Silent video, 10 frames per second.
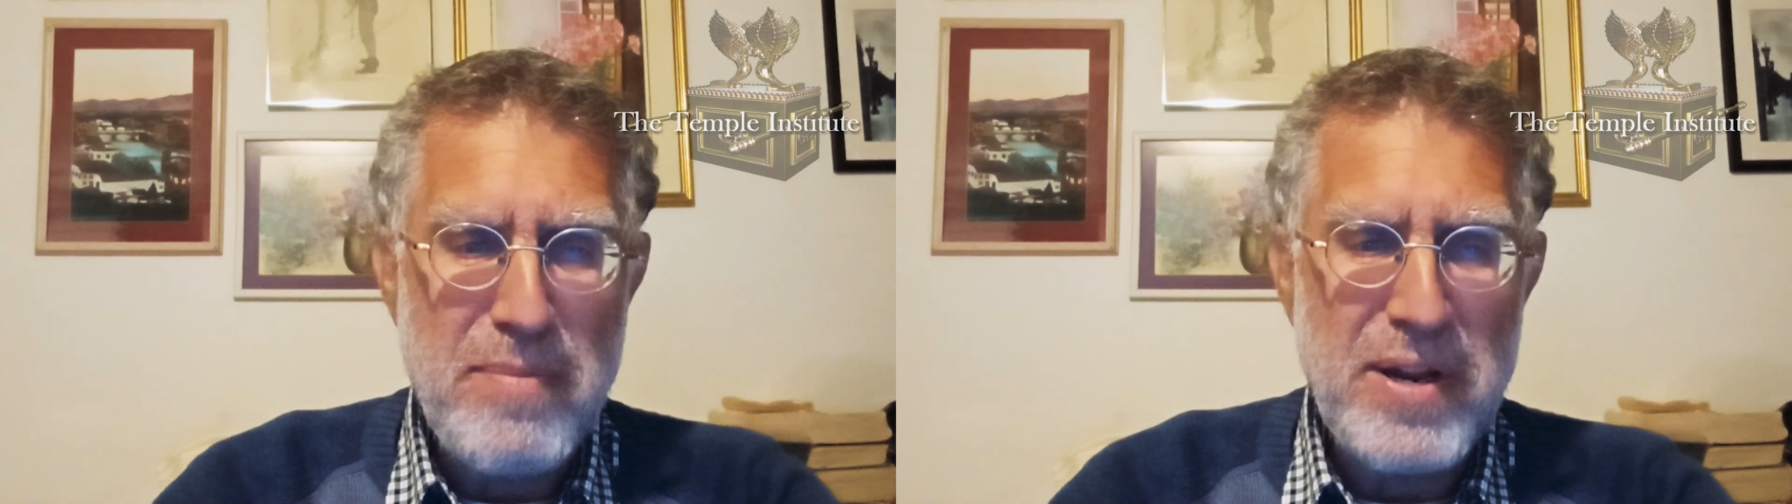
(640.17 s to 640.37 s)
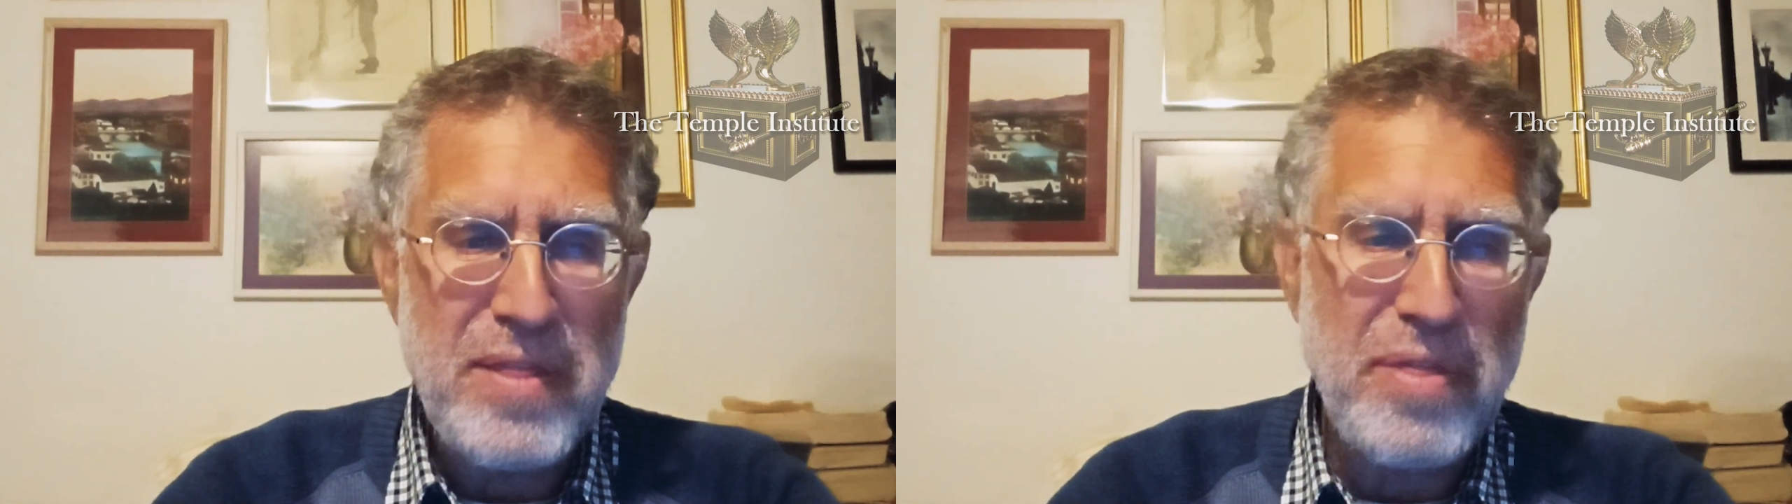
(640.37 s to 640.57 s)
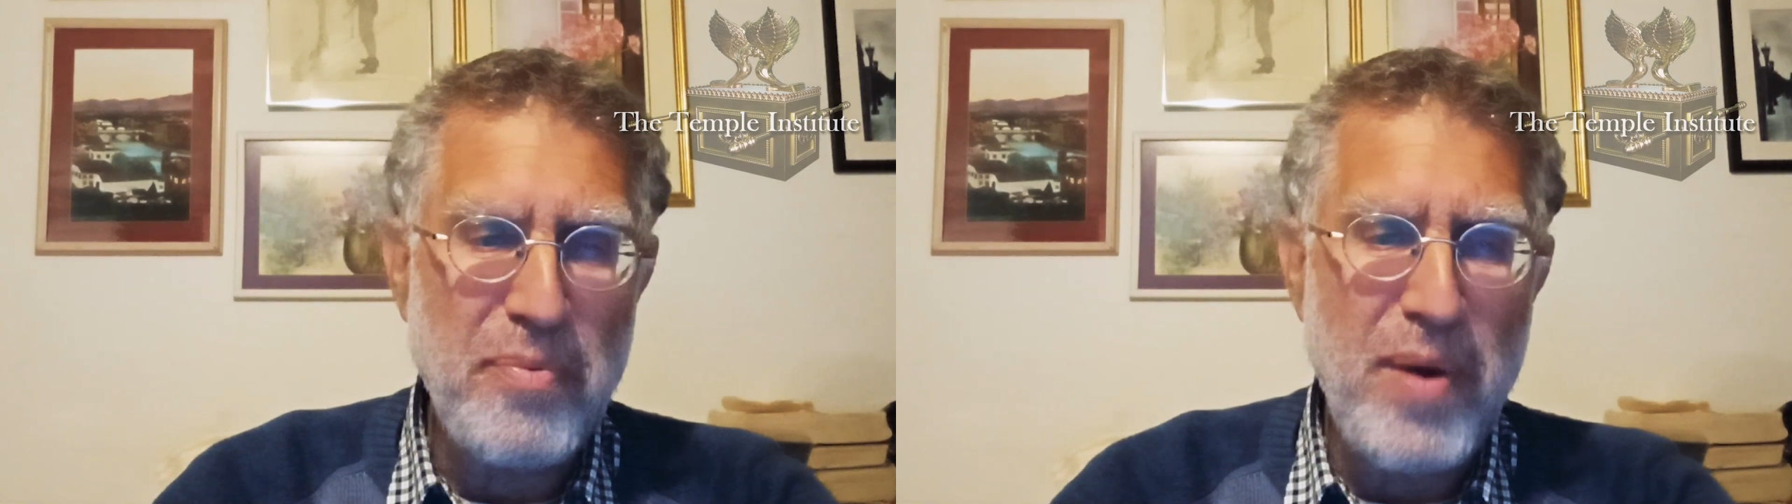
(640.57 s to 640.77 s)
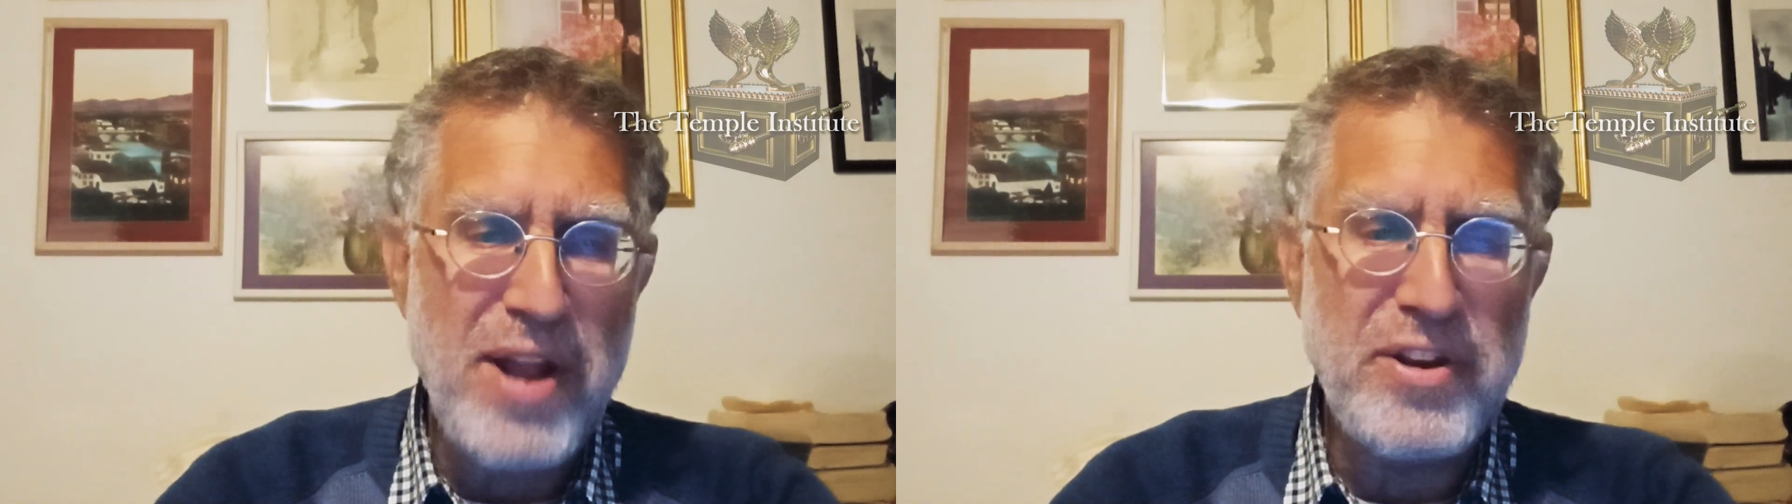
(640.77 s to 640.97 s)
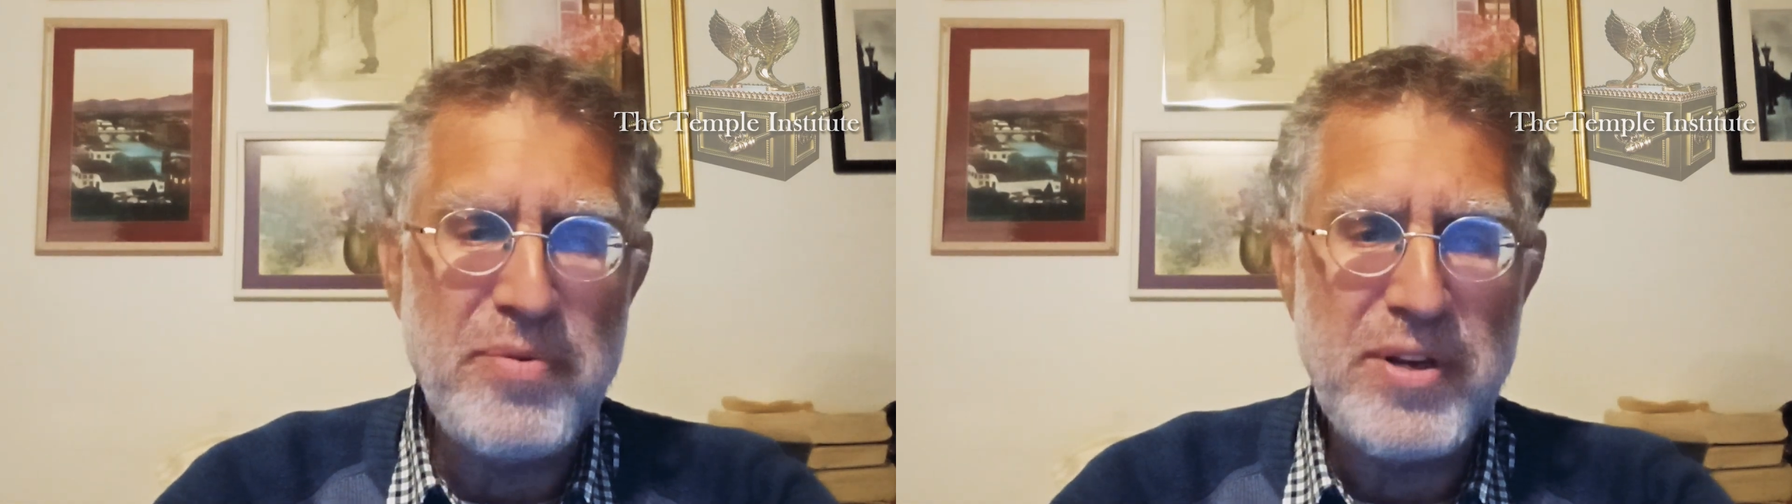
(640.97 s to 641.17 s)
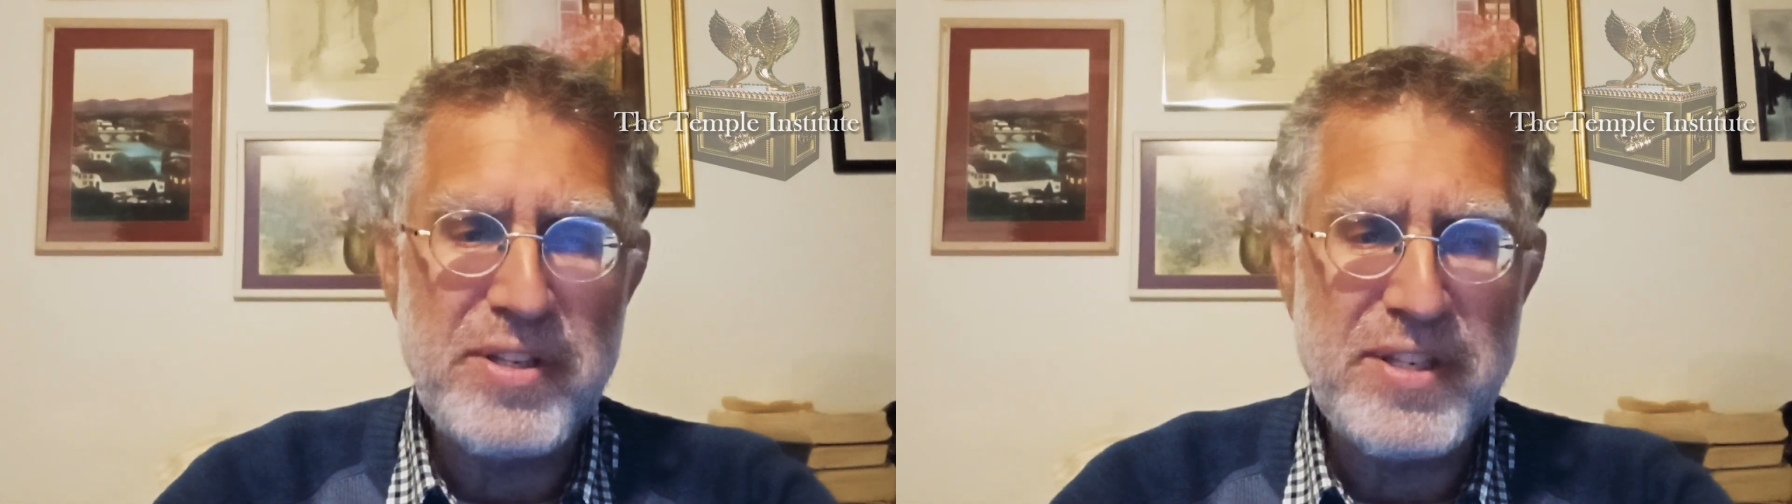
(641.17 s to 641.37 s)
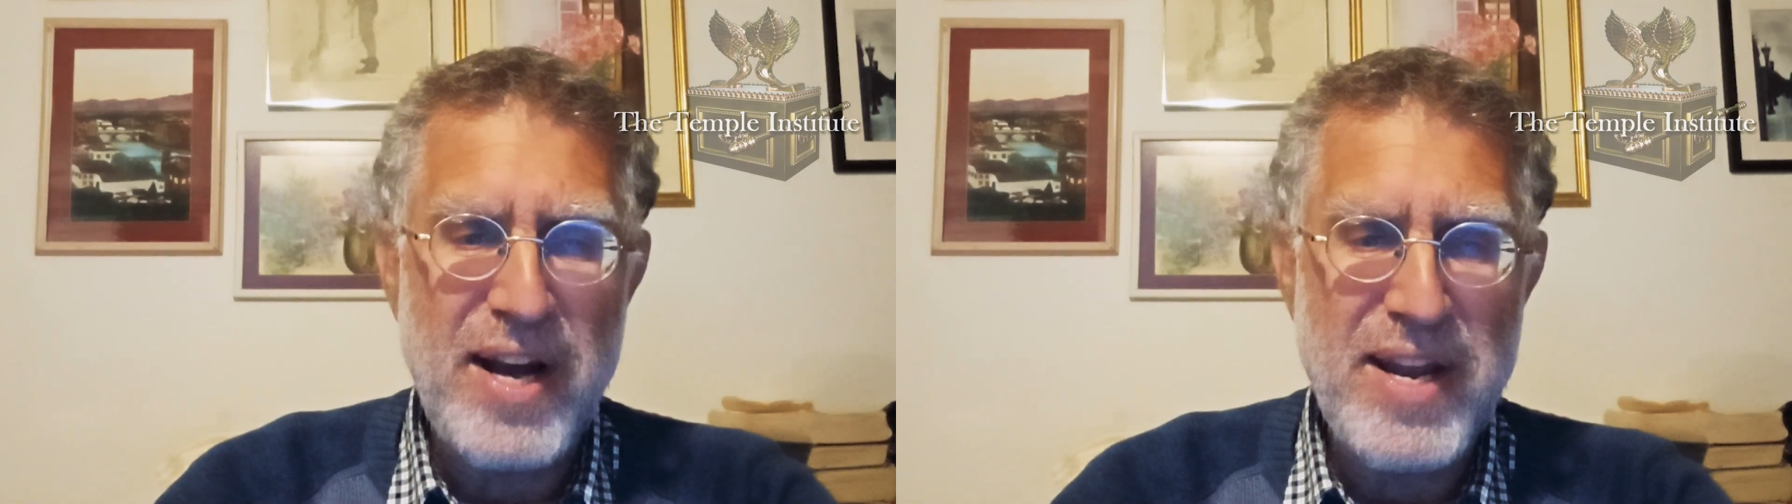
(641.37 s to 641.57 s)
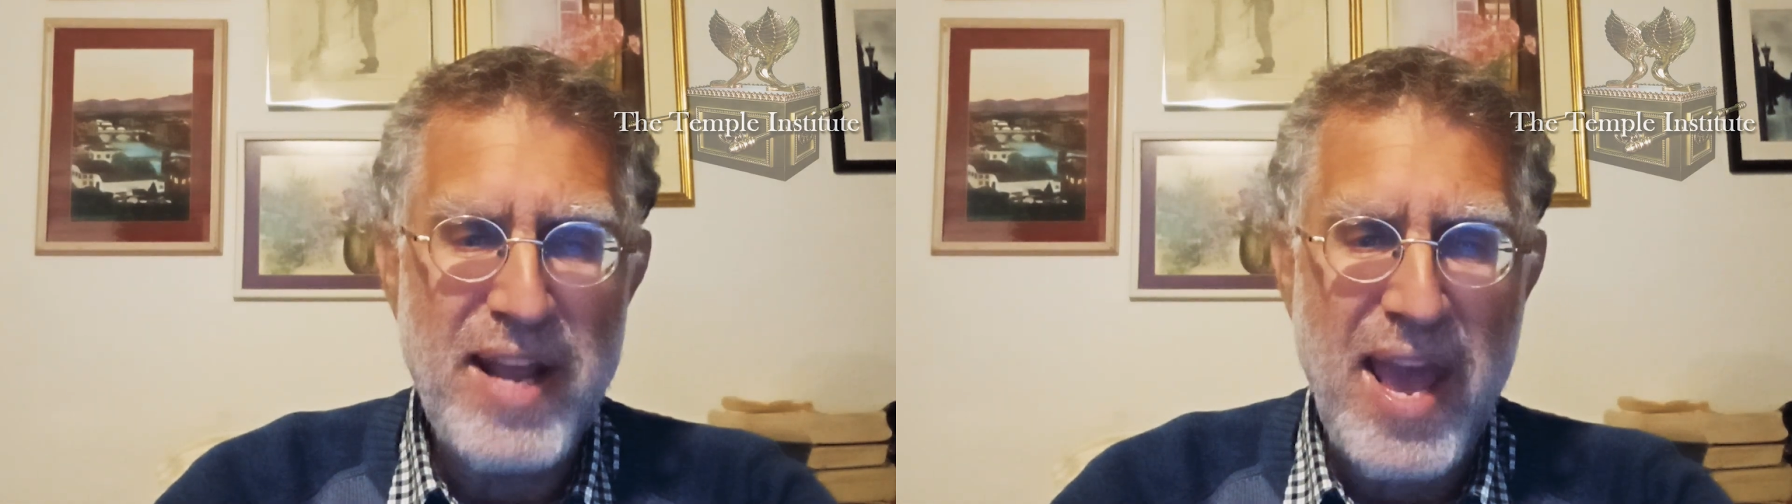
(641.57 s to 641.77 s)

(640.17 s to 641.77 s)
imminent threat to his son